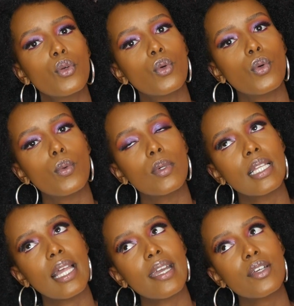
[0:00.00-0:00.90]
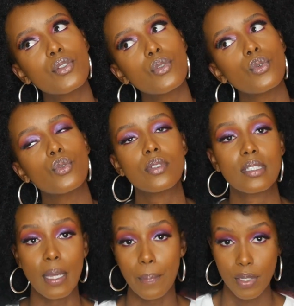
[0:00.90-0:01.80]
who would like to
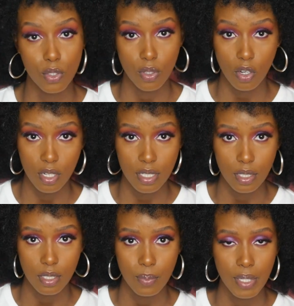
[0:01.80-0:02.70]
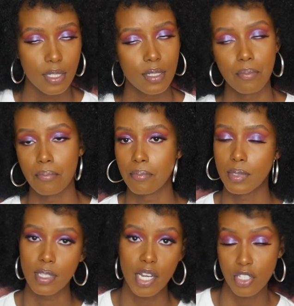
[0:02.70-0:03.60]
step into the content space,
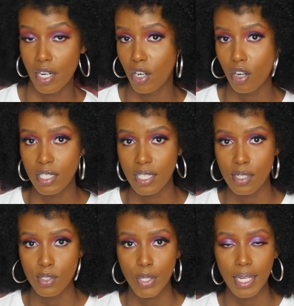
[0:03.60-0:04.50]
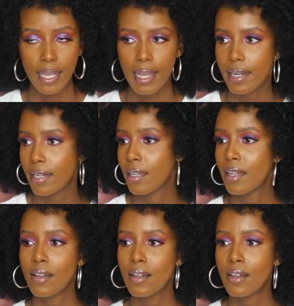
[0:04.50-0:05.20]
start sharing content online,